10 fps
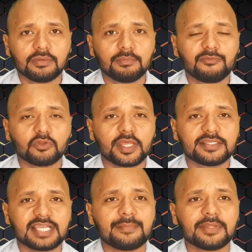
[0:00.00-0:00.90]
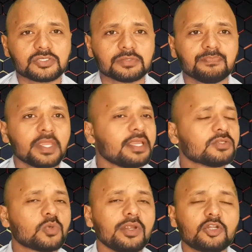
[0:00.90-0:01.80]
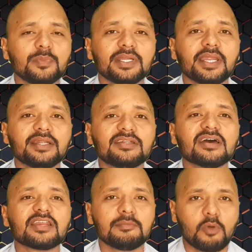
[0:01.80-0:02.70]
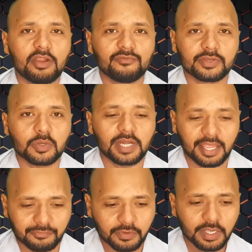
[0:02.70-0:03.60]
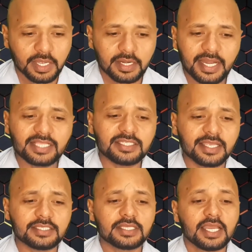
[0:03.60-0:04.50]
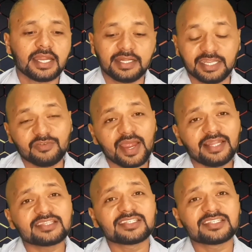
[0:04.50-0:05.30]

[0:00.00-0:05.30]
before the examination is going to be a turning point for your life. Next thing is divide the